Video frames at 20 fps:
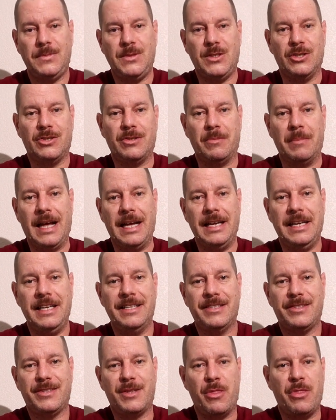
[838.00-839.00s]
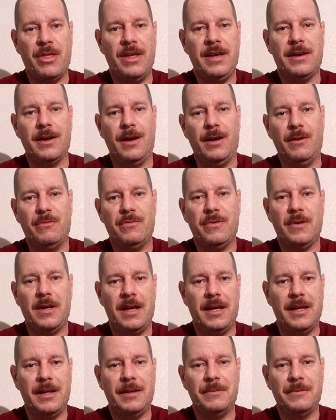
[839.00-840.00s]
Just some ideas to think of
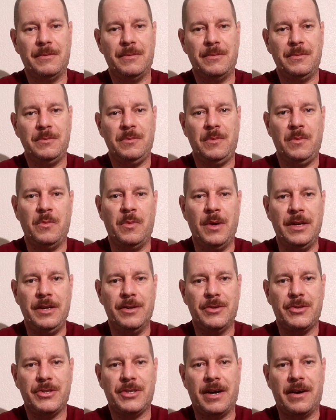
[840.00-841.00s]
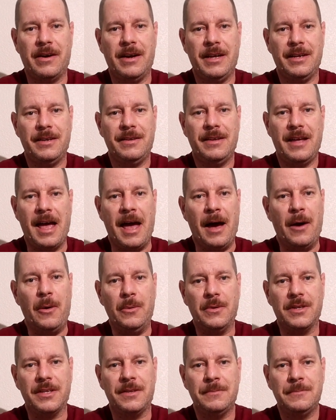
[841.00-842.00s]
when you're starting
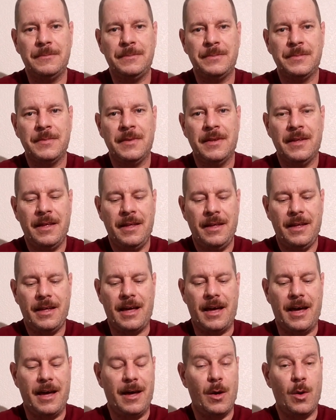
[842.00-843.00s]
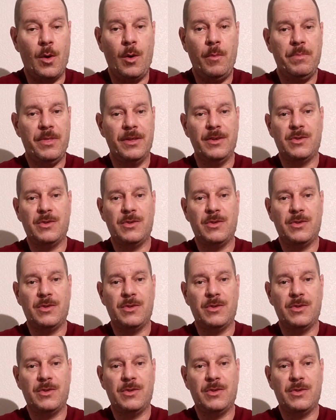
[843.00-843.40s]
out. Hope